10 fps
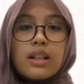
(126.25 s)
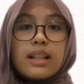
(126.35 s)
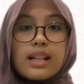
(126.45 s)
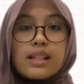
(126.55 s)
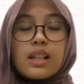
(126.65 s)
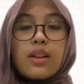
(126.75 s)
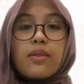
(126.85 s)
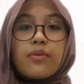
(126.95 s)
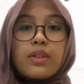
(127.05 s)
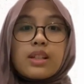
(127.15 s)
Next,
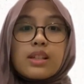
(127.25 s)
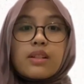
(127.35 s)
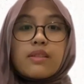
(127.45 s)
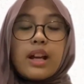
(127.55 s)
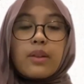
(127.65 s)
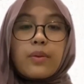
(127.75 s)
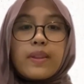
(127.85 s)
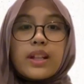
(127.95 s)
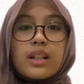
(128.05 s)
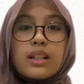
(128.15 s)
if it reacts
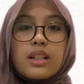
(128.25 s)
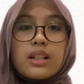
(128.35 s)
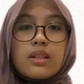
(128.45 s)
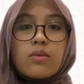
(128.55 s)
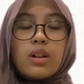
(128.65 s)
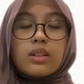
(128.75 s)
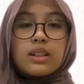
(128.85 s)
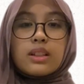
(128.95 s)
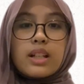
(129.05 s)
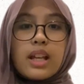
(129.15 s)
with the
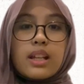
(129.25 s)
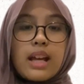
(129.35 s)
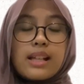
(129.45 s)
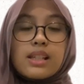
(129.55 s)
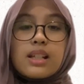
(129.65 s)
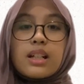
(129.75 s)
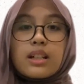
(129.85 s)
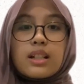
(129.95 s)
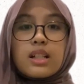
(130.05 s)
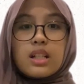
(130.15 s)
water in the acidic
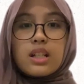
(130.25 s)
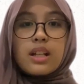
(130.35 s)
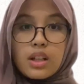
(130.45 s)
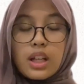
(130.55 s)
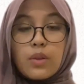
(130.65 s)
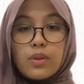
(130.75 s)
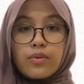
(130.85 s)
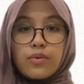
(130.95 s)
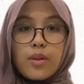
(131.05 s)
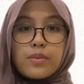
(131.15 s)
condition, it will
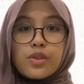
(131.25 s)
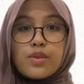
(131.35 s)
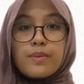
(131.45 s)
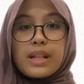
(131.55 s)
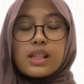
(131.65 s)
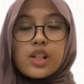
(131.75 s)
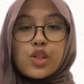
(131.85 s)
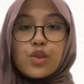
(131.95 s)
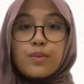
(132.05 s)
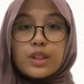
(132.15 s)
form
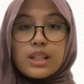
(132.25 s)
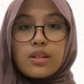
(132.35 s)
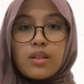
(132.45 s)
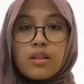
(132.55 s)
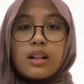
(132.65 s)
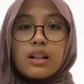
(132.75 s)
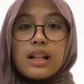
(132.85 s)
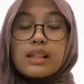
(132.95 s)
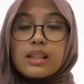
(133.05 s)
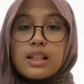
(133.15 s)
2-methyl-2-butanol.
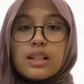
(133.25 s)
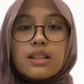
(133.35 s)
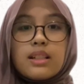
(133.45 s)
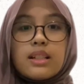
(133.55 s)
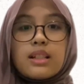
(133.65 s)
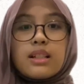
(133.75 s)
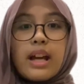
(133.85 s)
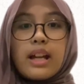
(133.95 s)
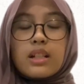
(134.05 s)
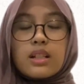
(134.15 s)
Lastly, the
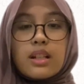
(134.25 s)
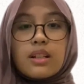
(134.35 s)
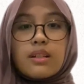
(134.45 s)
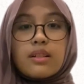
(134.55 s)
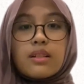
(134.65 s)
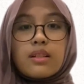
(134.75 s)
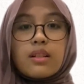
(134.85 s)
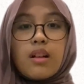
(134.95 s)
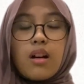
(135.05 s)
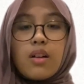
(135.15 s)
addition
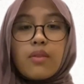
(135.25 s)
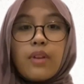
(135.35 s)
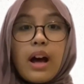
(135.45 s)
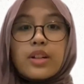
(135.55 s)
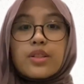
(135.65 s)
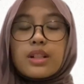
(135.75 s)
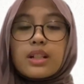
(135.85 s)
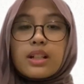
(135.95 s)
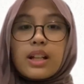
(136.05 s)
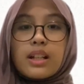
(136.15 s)
of
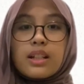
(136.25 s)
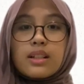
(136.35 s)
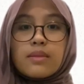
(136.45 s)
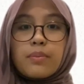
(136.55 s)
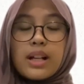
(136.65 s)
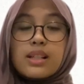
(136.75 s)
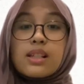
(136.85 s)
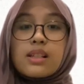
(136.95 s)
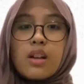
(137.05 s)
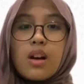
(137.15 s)
hydrogen in the
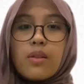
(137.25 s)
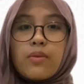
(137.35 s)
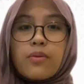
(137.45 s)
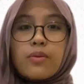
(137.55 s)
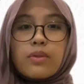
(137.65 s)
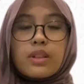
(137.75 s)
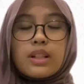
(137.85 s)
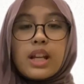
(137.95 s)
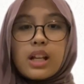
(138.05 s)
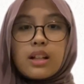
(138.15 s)
presence of
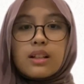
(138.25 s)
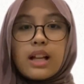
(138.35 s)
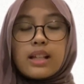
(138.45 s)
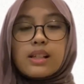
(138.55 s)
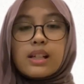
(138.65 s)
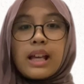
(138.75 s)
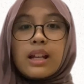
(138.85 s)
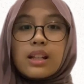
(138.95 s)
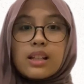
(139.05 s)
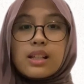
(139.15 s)
nickel as the
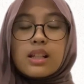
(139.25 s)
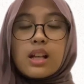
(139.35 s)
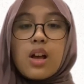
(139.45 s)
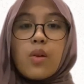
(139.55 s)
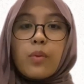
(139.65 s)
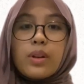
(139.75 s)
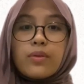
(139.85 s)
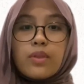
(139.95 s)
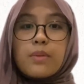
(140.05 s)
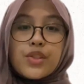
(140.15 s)
catalyst will
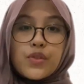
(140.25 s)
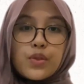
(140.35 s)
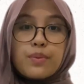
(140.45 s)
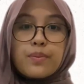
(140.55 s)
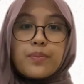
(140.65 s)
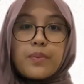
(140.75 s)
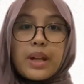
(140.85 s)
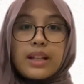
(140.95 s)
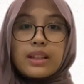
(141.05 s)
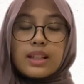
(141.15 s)
form
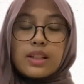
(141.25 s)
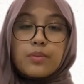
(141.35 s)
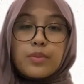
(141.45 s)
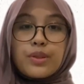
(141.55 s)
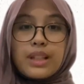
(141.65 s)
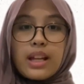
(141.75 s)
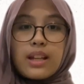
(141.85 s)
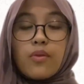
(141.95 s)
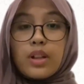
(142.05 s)
2-methylbutane.